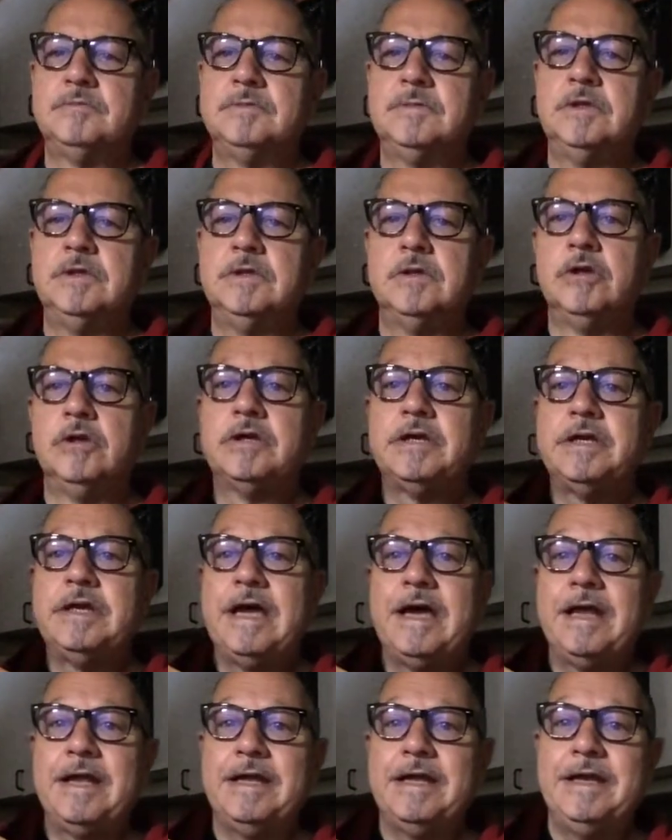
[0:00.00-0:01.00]
looking
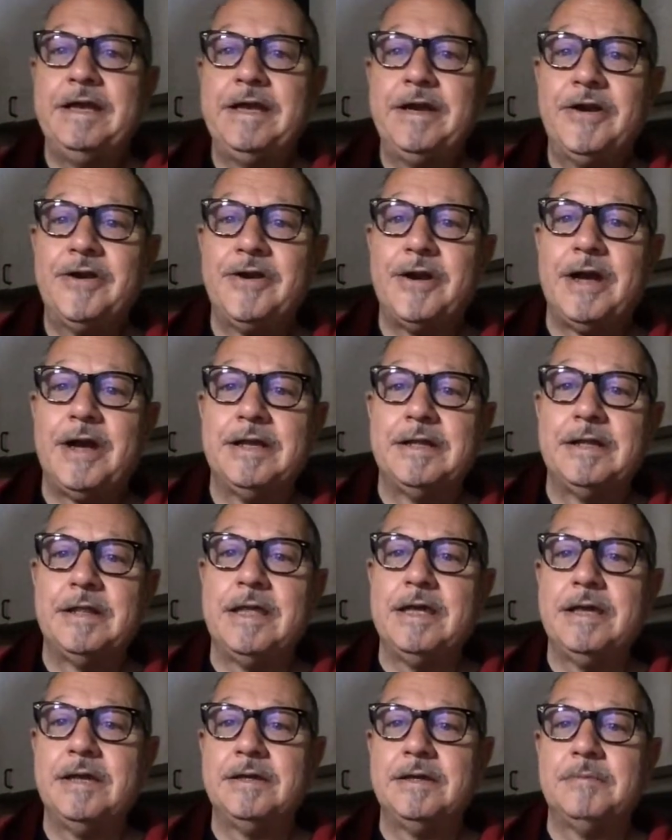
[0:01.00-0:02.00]
at it here, I
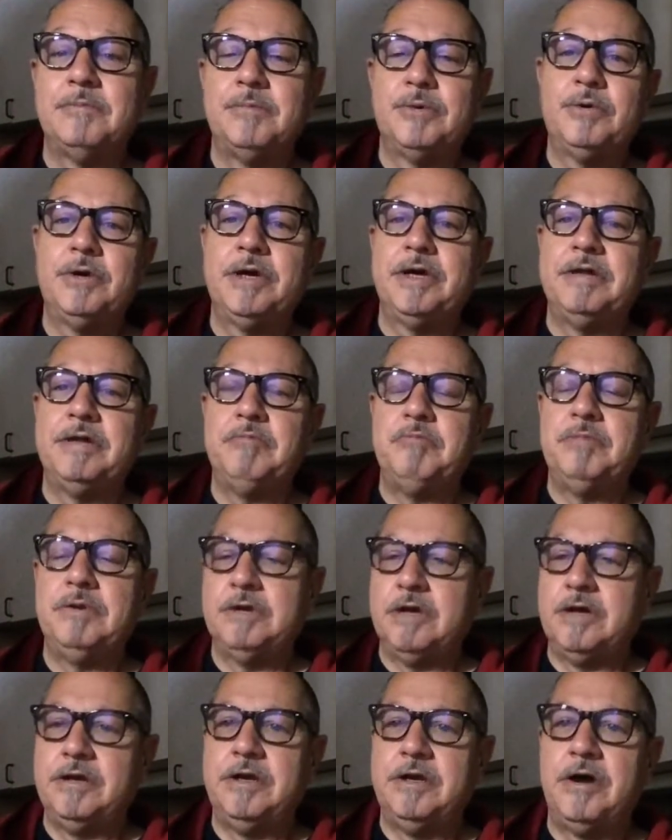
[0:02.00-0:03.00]
think, boy,
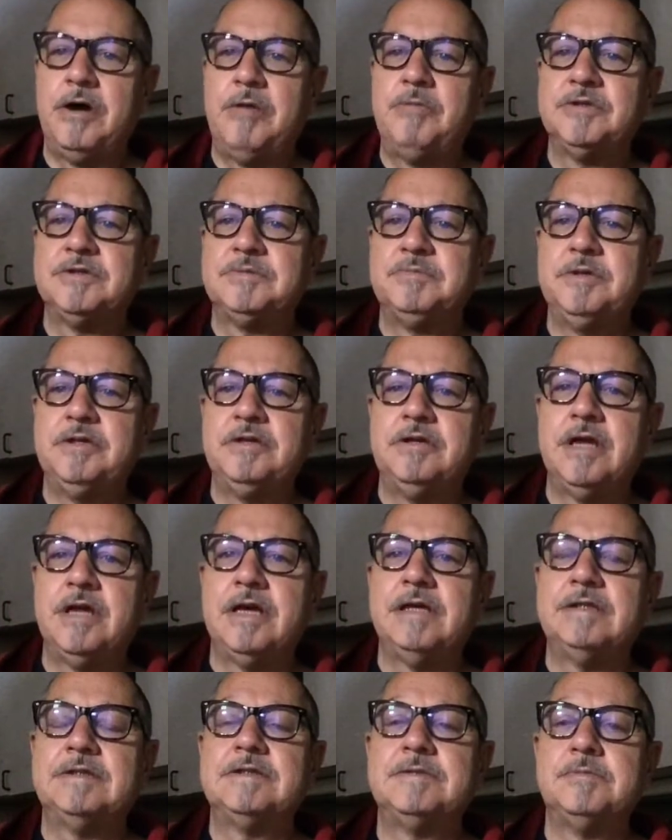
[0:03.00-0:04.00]
it'd almost been
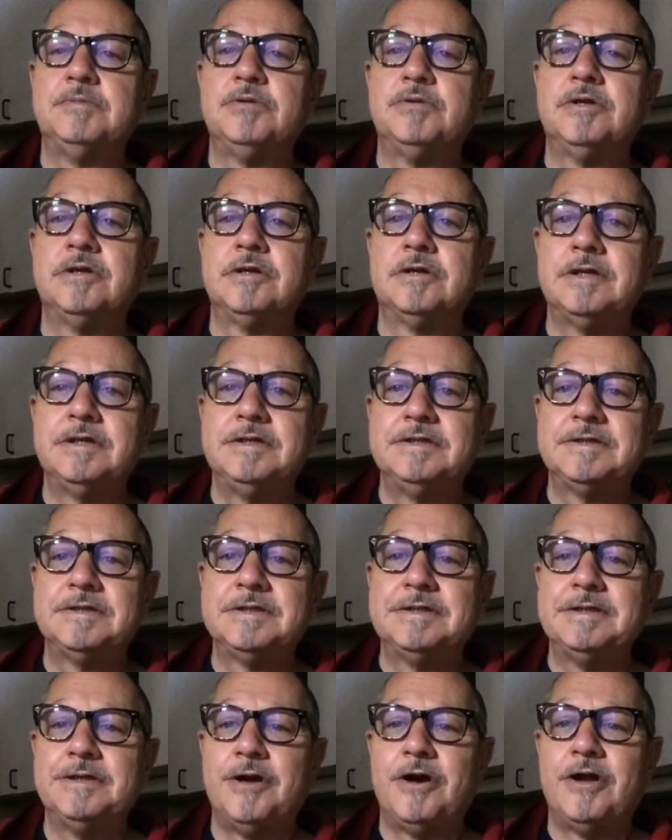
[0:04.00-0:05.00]
nice to put a clear
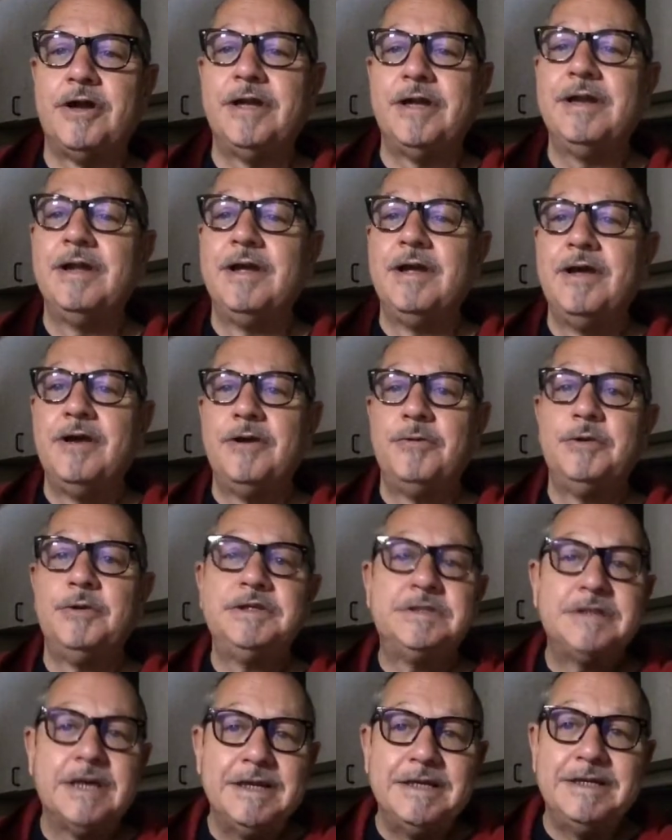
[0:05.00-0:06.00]
skin on it, which
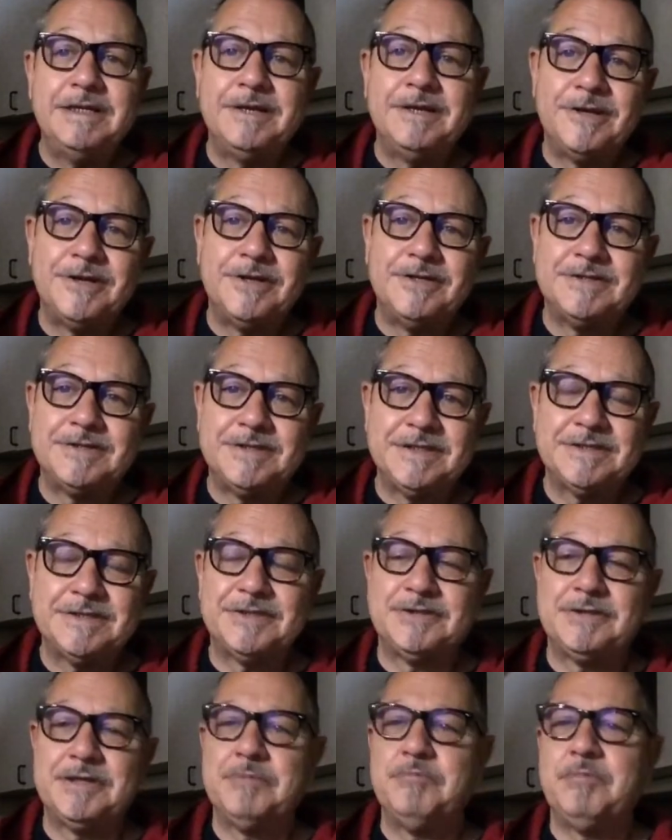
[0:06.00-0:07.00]
I did on the six
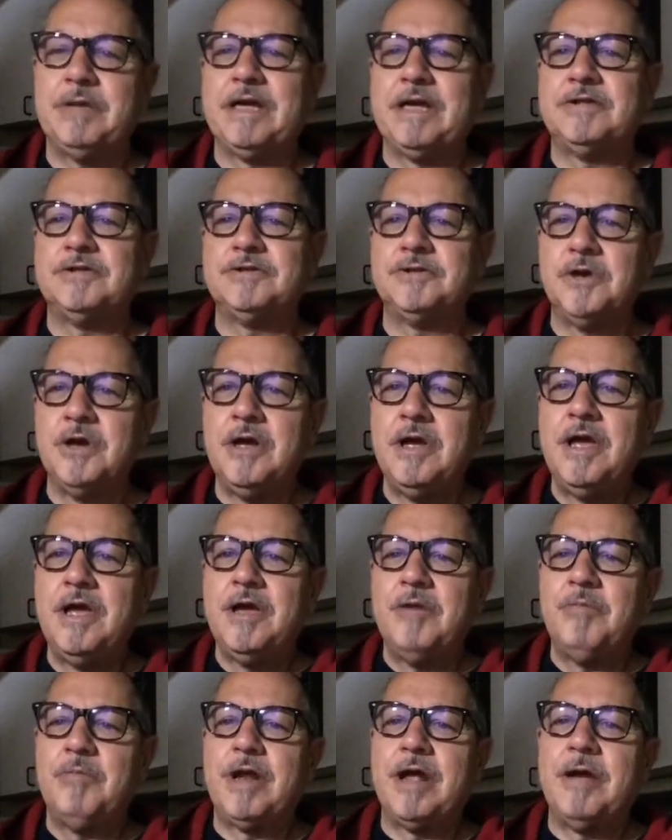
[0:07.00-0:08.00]
string banjo.
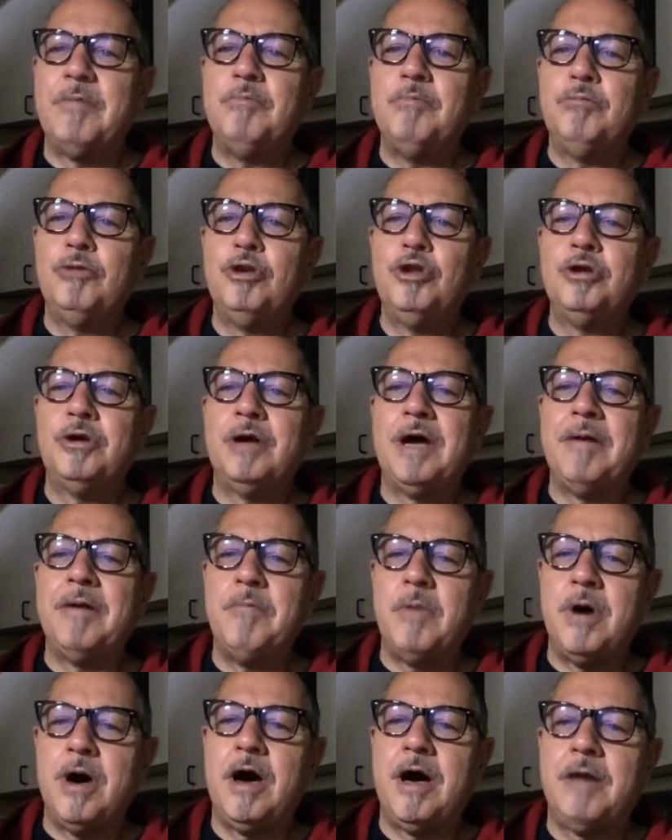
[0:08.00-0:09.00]
But I'm I'm
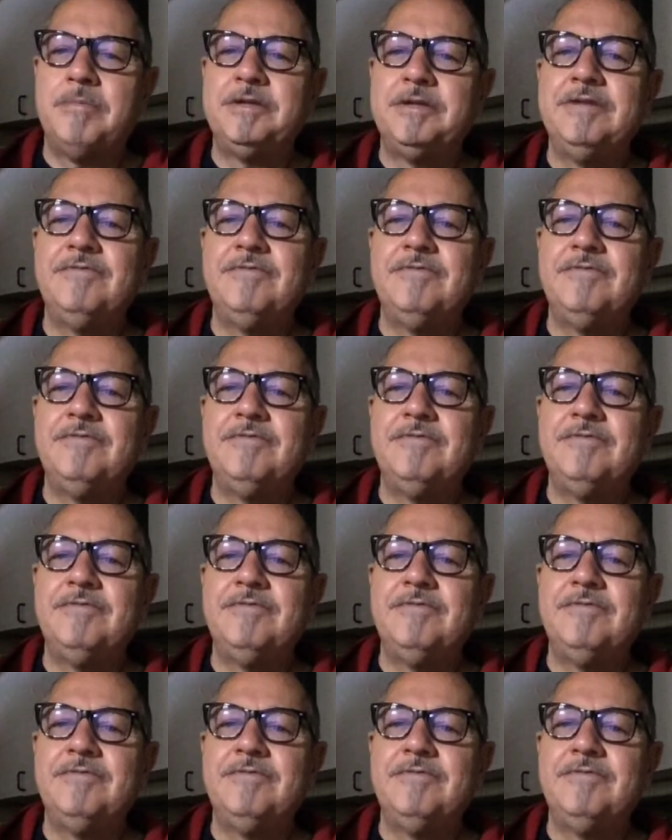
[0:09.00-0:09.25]
opting